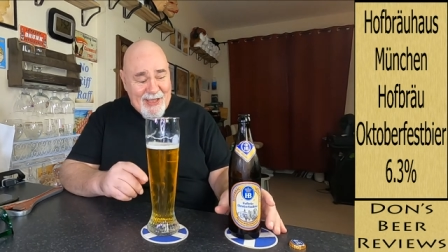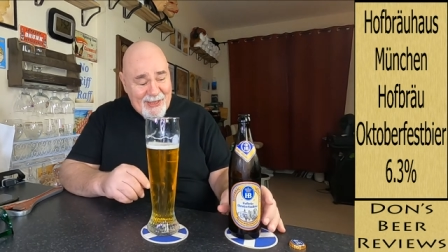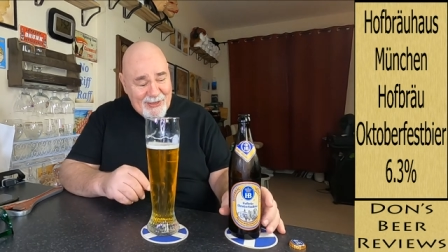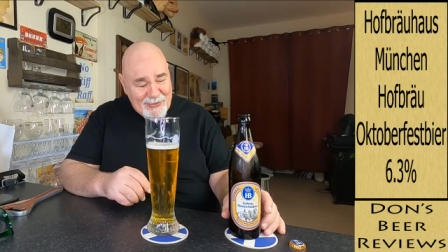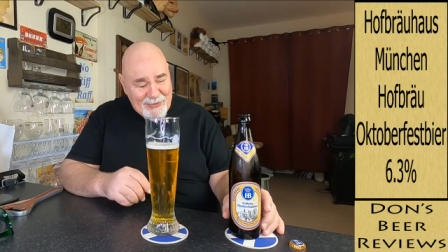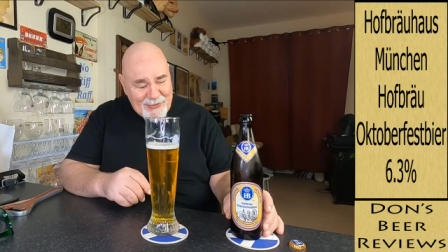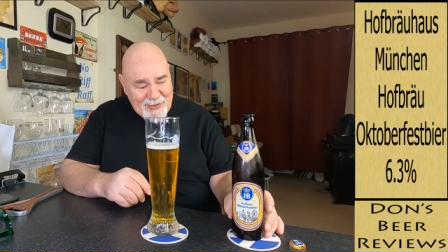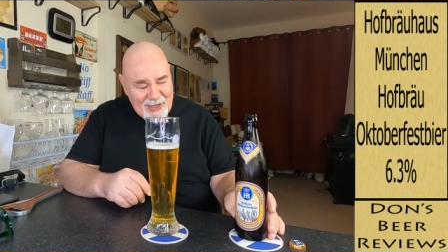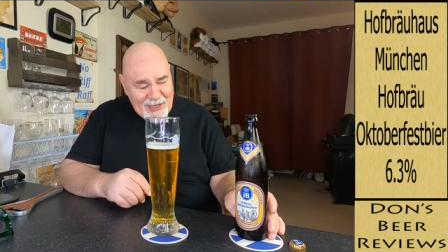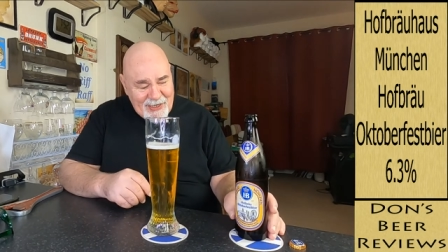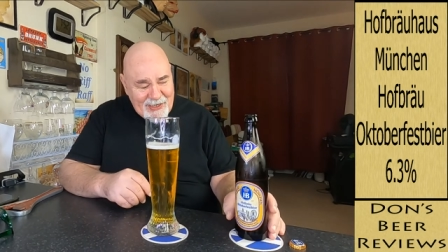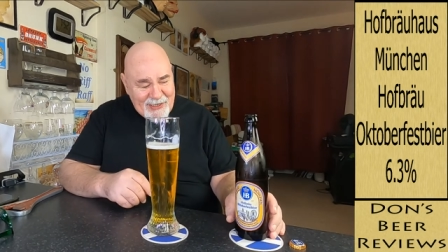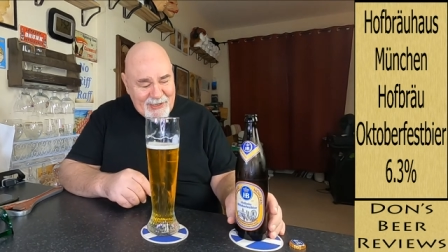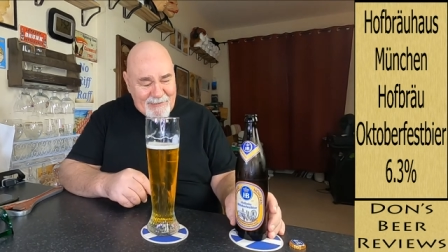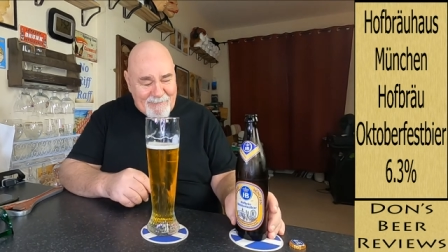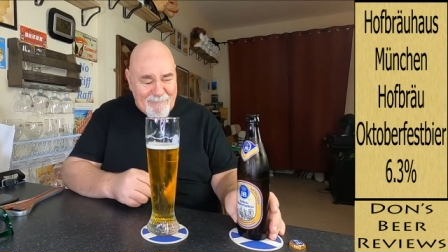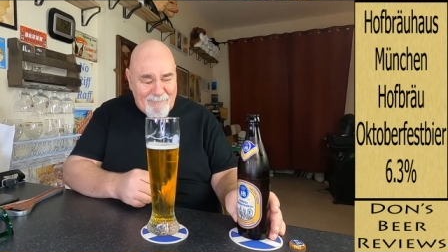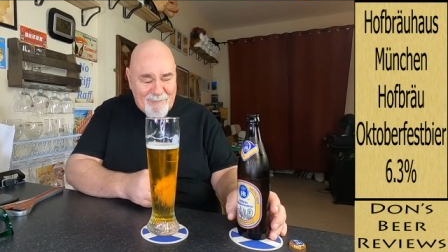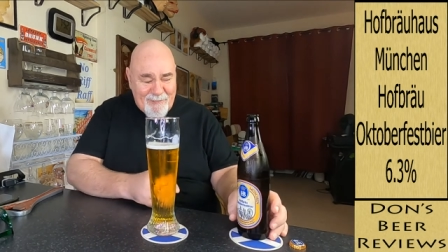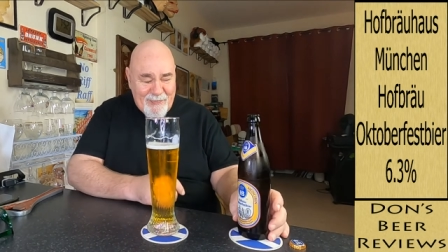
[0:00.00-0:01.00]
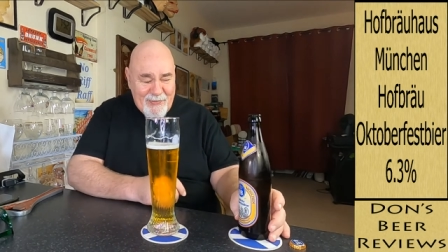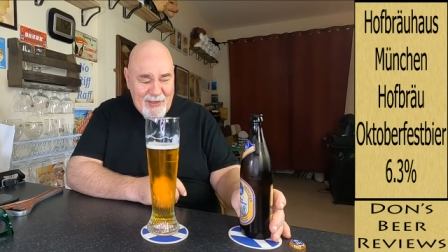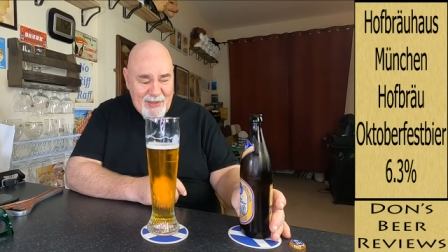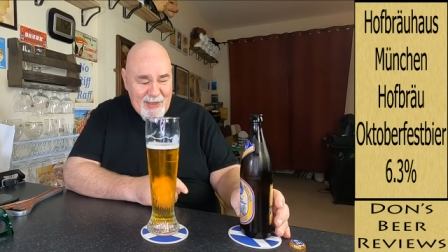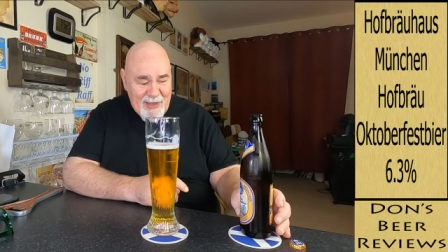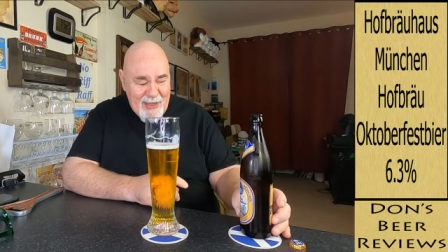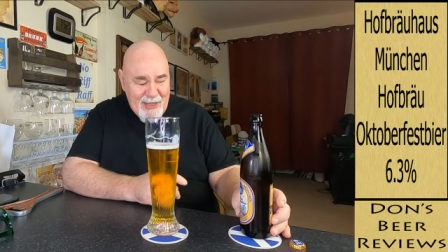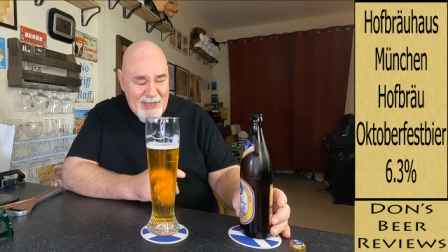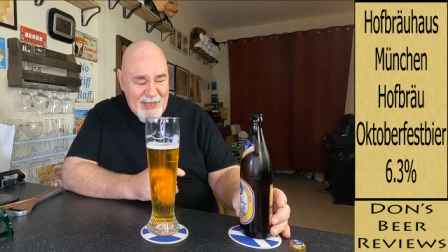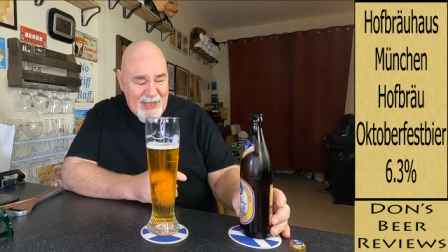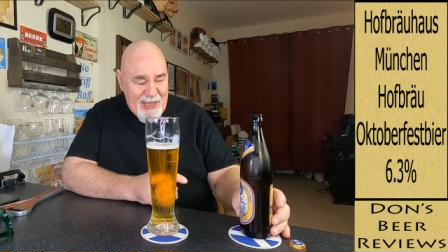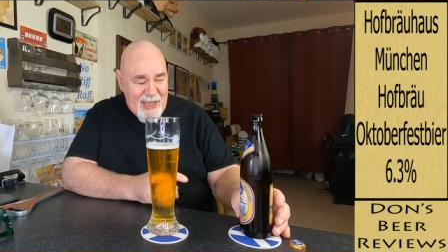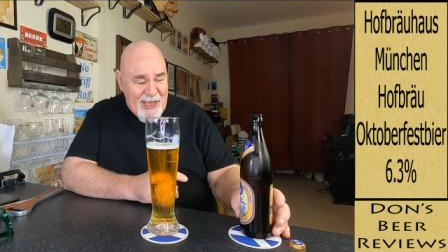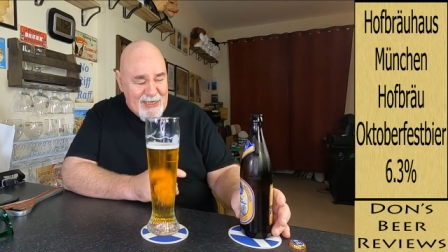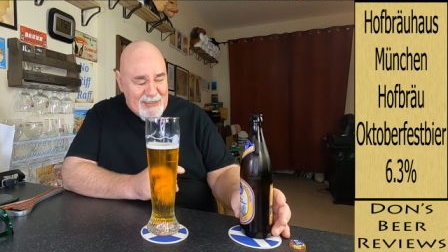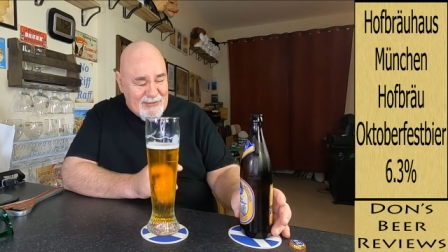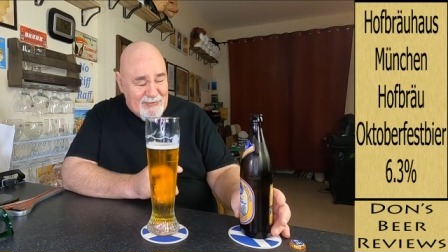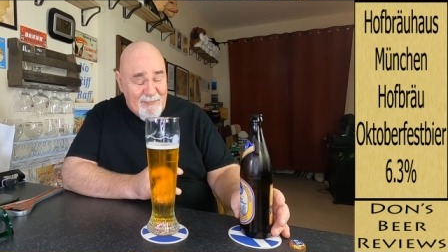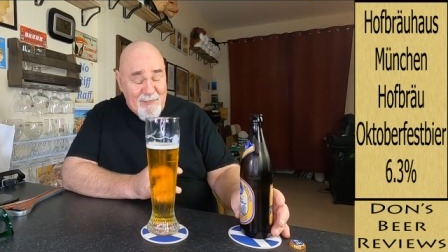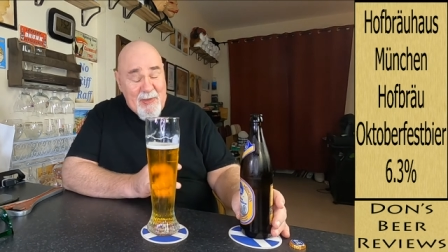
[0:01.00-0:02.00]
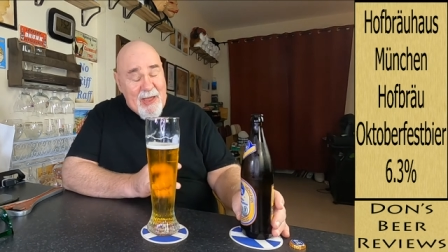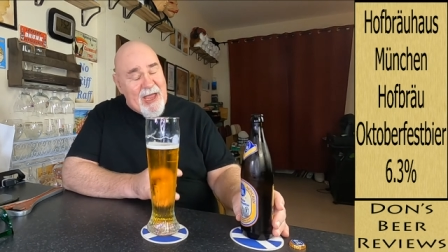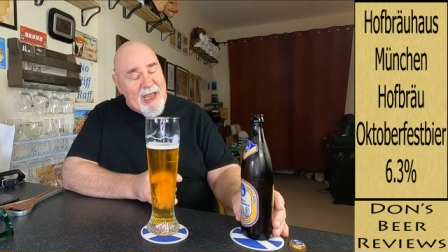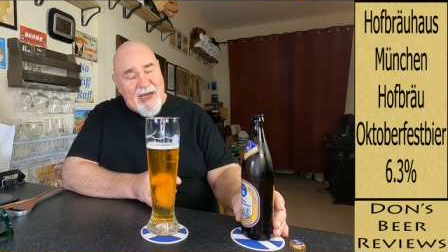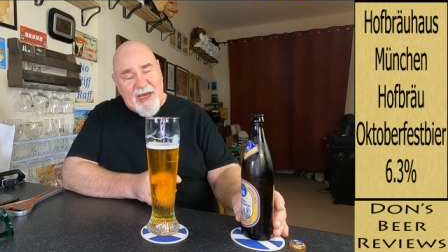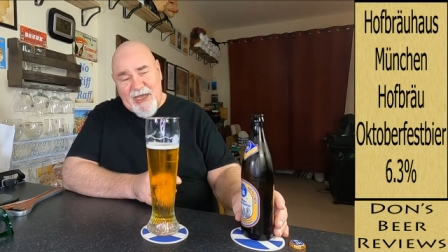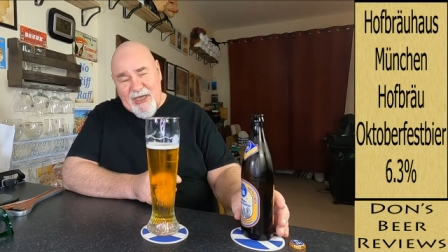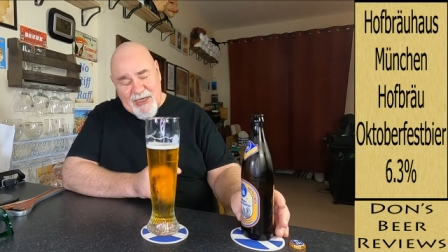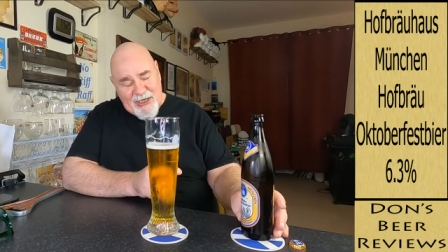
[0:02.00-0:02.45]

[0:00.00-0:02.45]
I think it's many